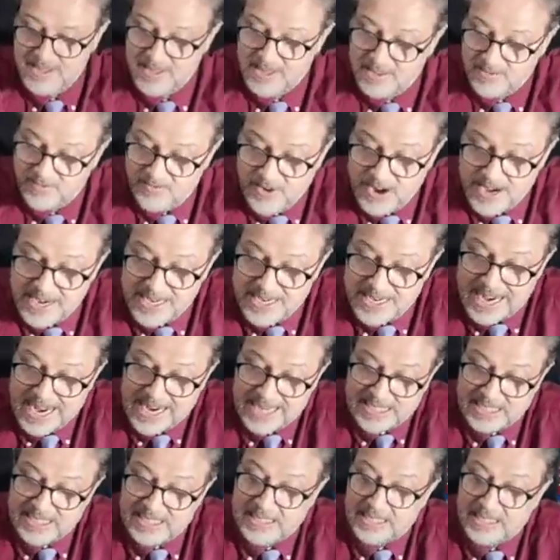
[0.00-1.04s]

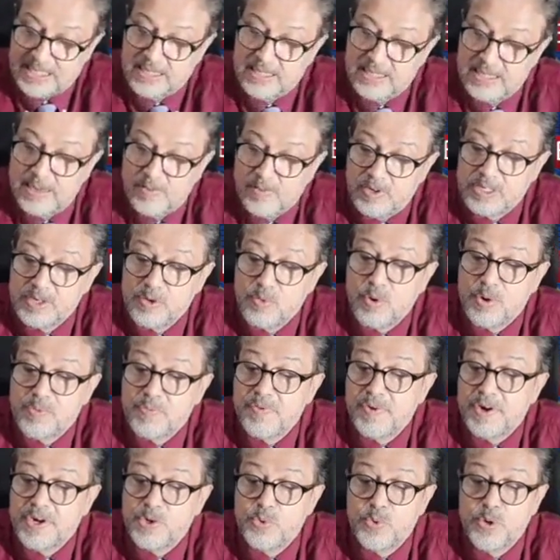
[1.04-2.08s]
Fantastic. I wonder what we
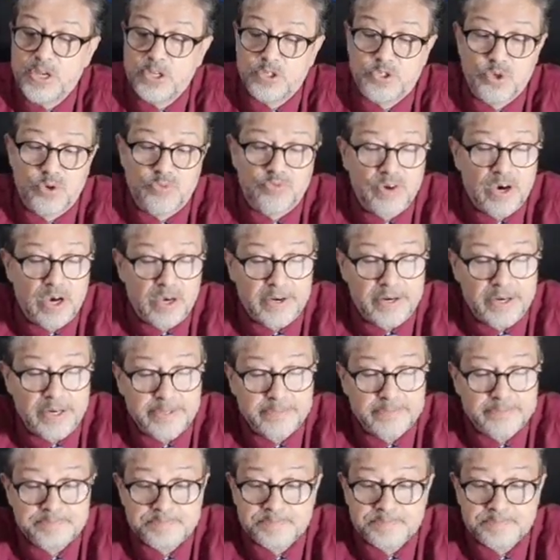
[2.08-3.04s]
were doing so far, right?